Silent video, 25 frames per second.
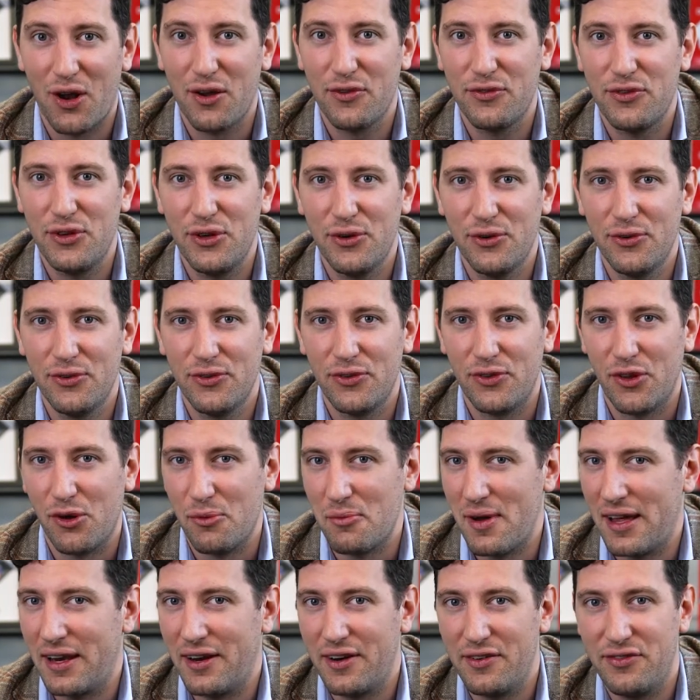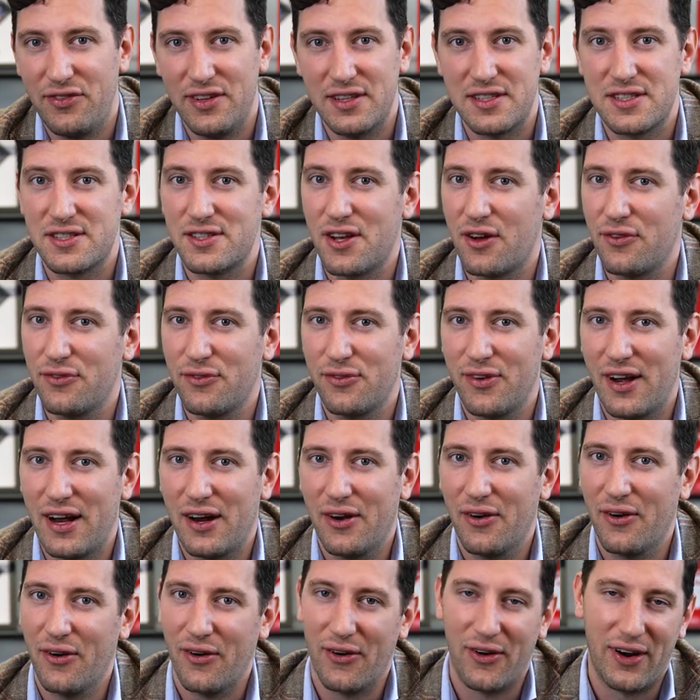of you, no matter if it's
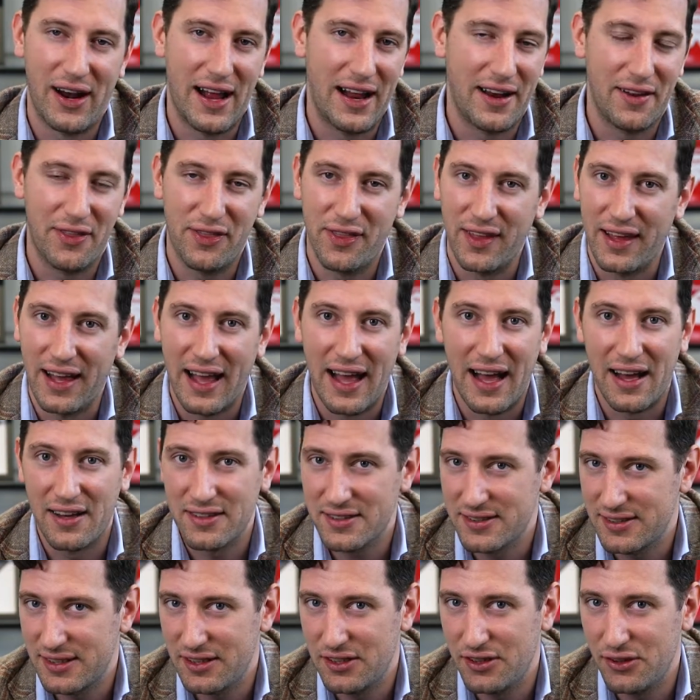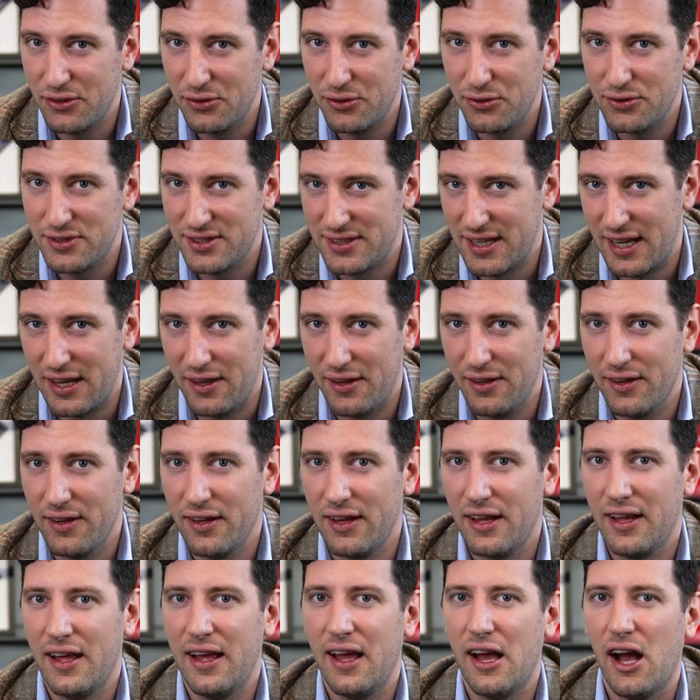software or anything else that you
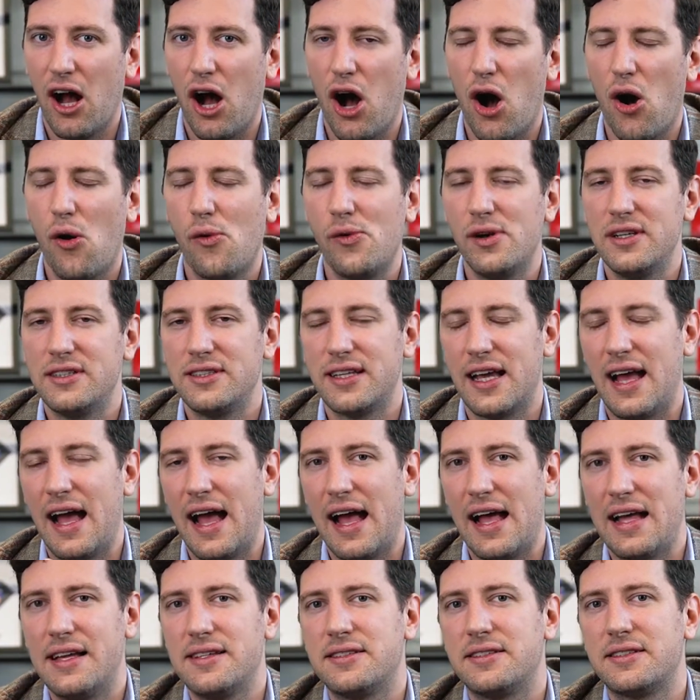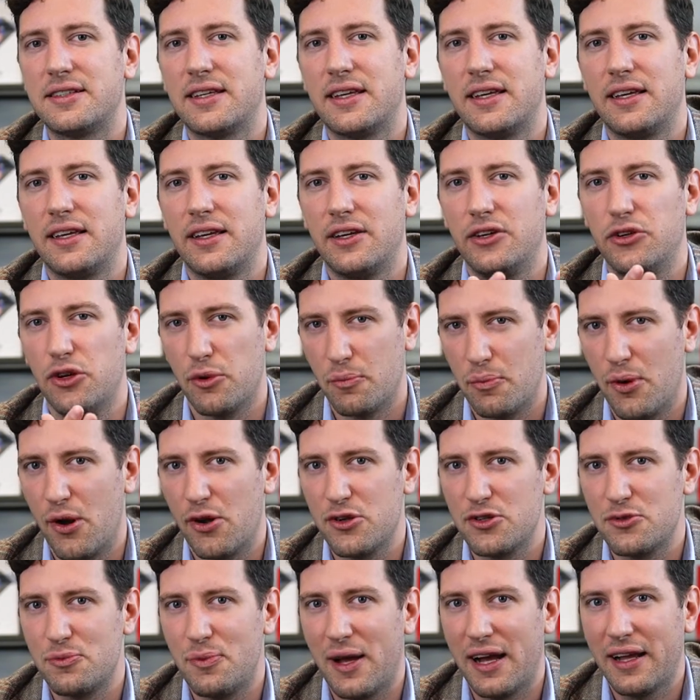sell. Always ask your
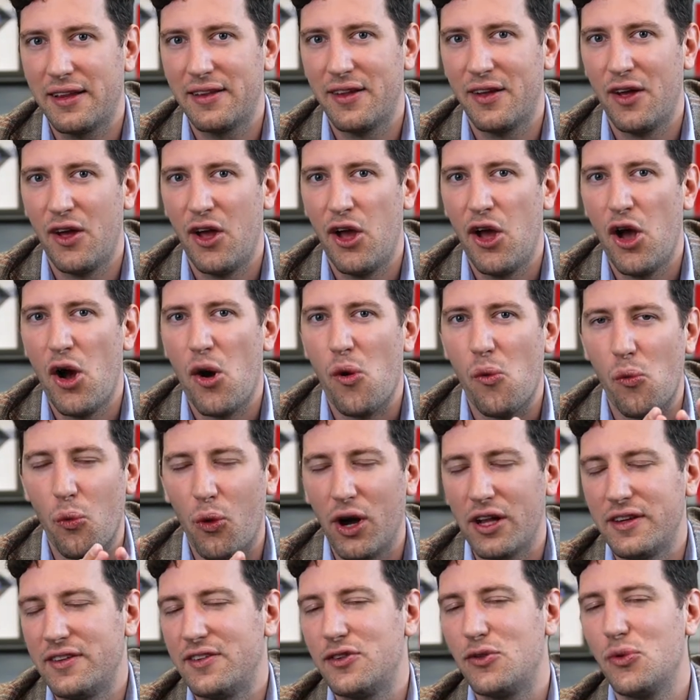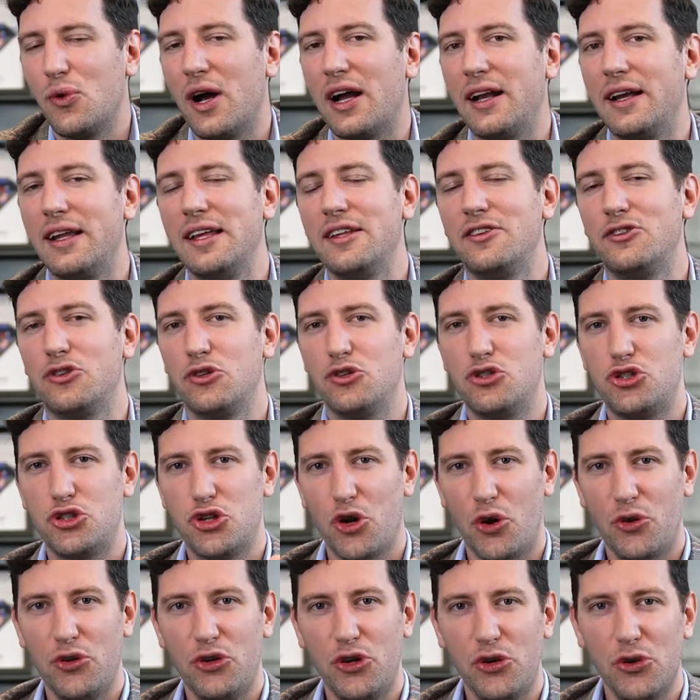prospect, what do I need to
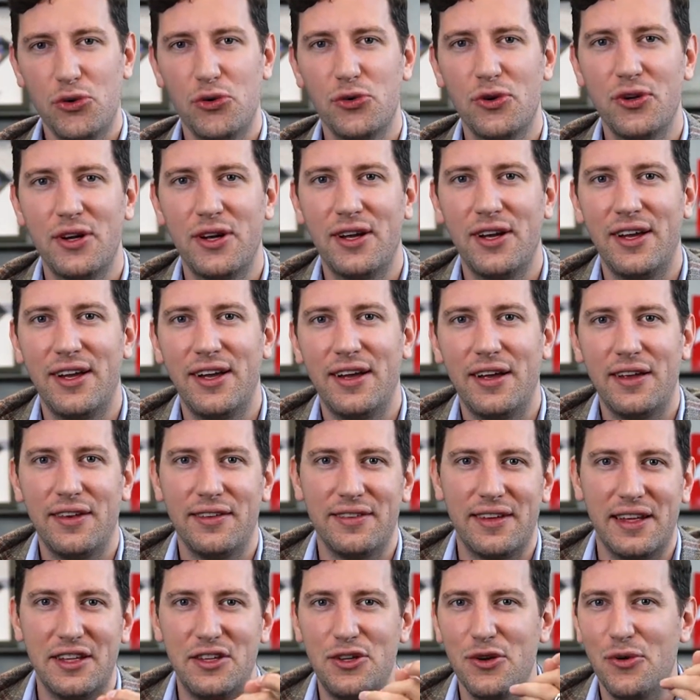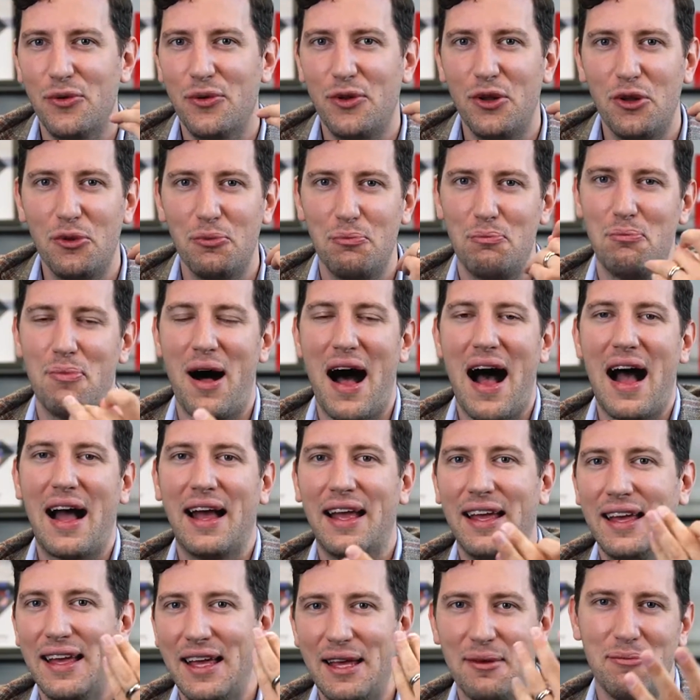show you that you will buy
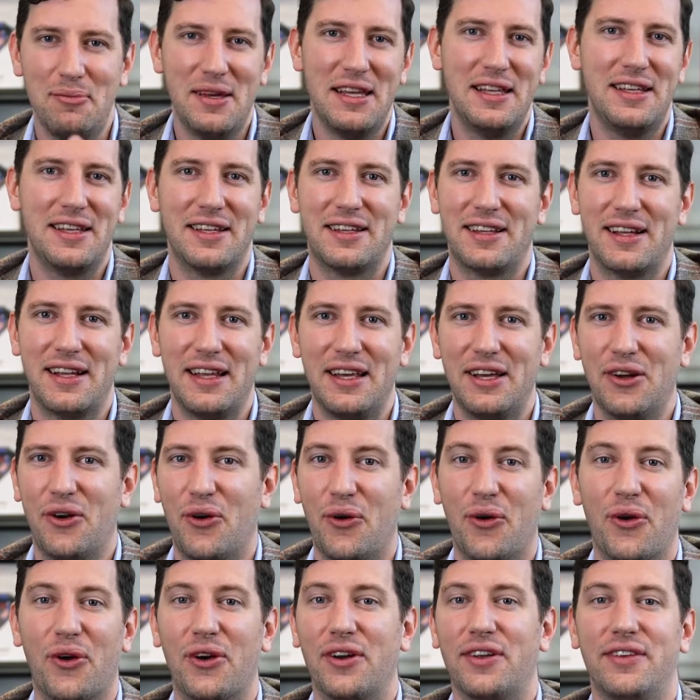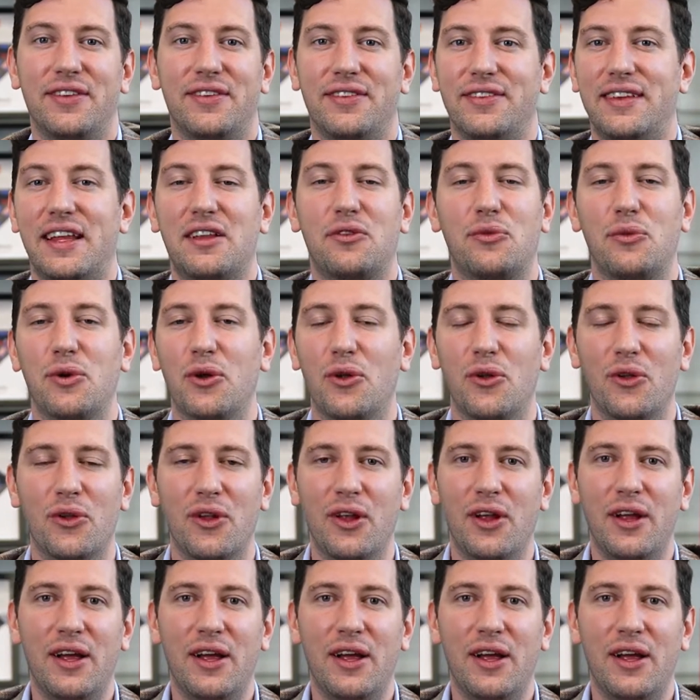immediately or that will